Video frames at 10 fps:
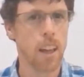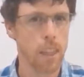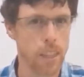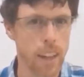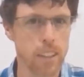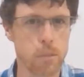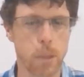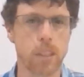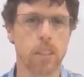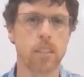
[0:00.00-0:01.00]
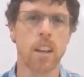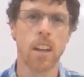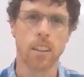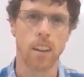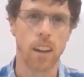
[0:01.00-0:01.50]
That is because
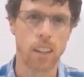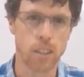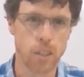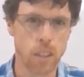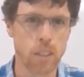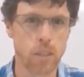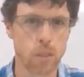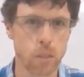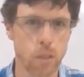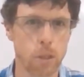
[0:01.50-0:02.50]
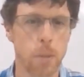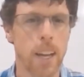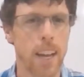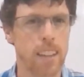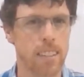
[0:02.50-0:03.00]
the hydroxyl group
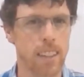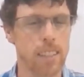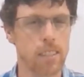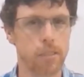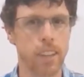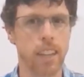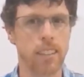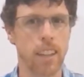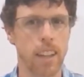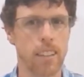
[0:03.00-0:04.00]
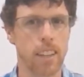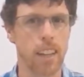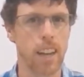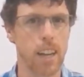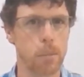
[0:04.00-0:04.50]
has less effect as the
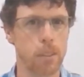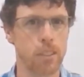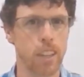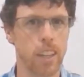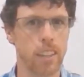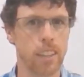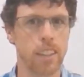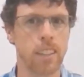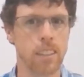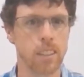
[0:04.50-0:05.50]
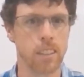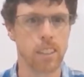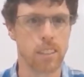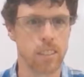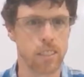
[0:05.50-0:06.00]
carbon chain
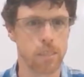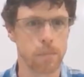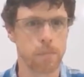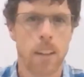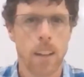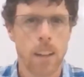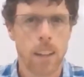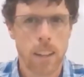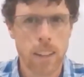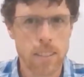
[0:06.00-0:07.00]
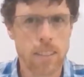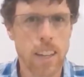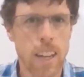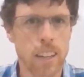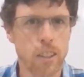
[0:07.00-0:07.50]
increases. Let's
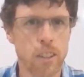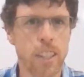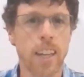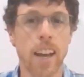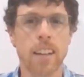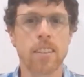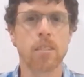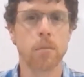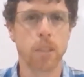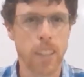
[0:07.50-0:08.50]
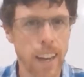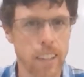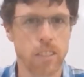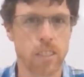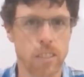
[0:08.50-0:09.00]
start looking at some
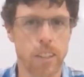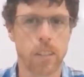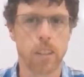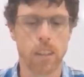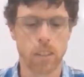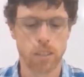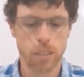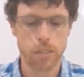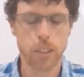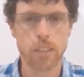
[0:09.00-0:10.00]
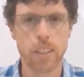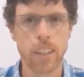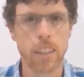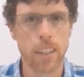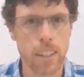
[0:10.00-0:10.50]
reactions of alcohols. Firstly,
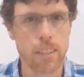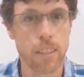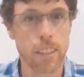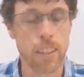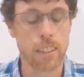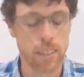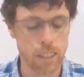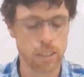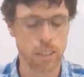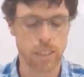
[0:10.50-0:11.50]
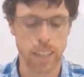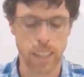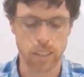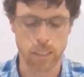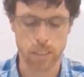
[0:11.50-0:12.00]
let's look at addition
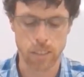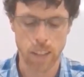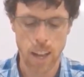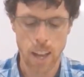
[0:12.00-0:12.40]
reactions.